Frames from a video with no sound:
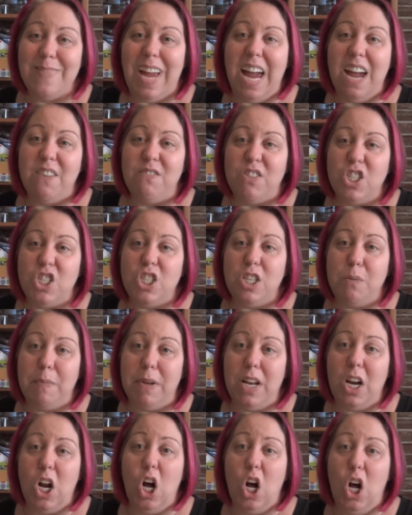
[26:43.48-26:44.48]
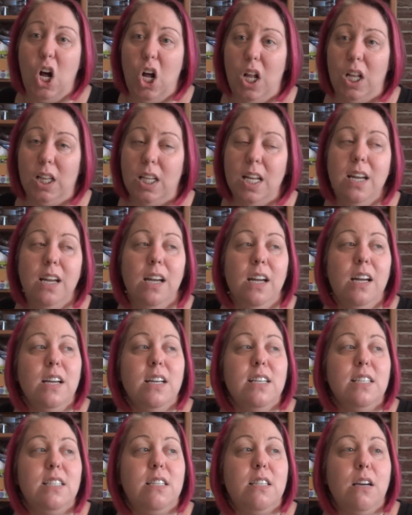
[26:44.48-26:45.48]
I have to ship it all.
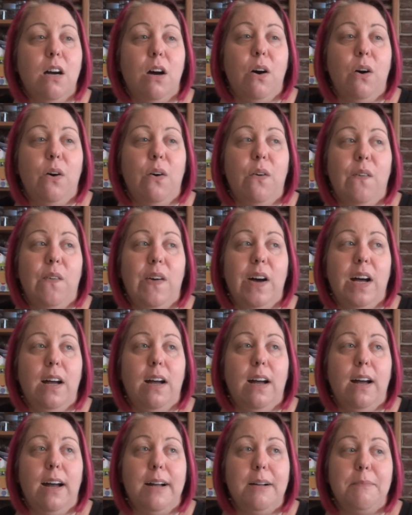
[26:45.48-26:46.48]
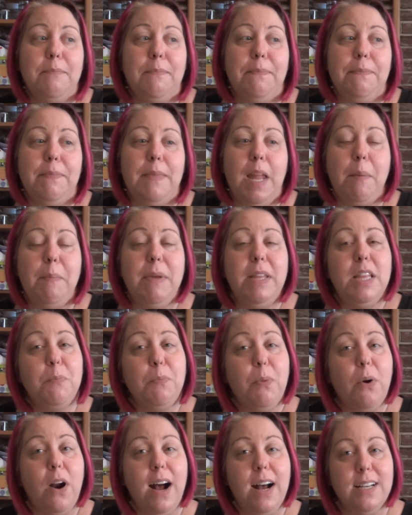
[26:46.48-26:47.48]
So I'm in the
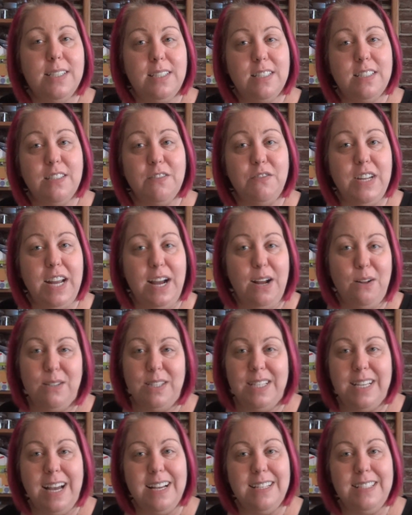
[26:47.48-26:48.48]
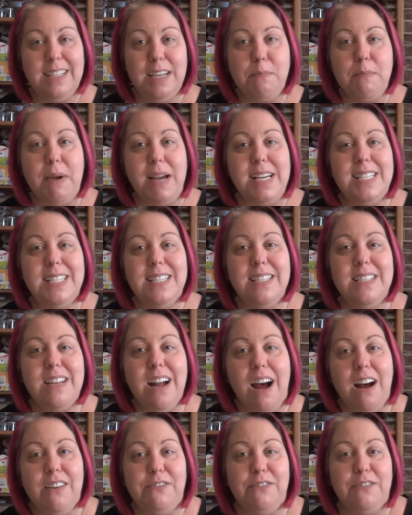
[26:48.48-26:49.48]
process of downsizing my
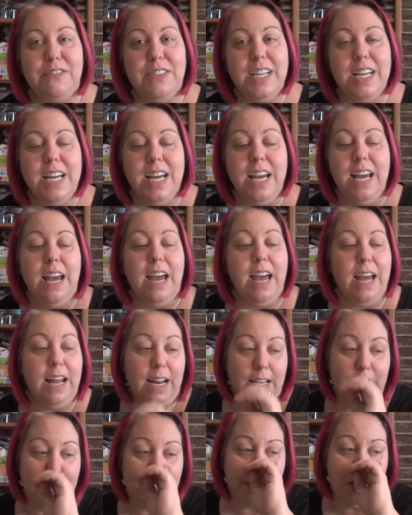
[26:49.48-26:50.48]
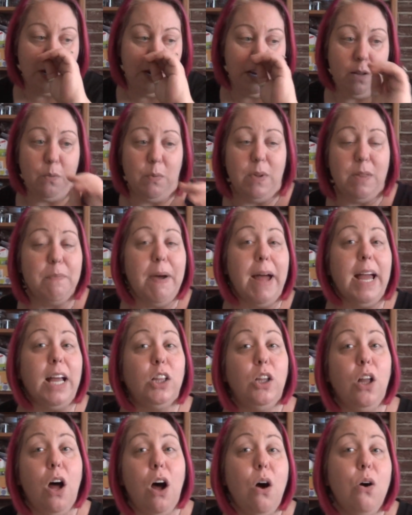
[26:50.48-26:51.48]
stuff. And I started with my
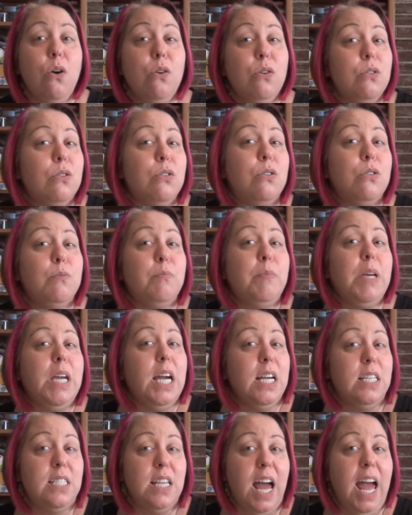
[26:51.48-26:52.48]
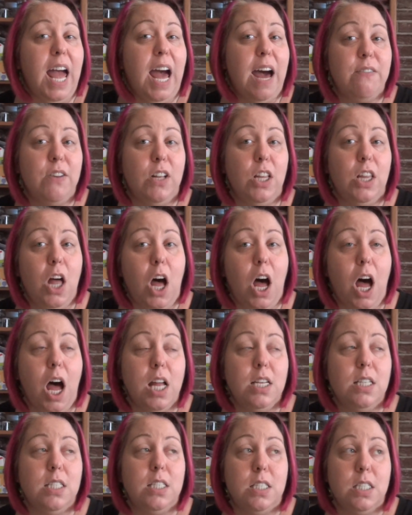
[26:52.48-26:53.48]
clothes because I have a
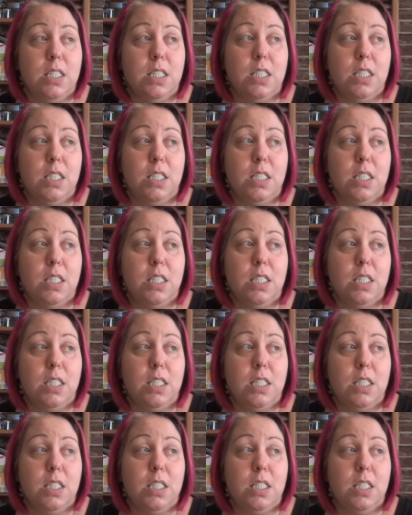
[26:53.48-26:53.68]
lot.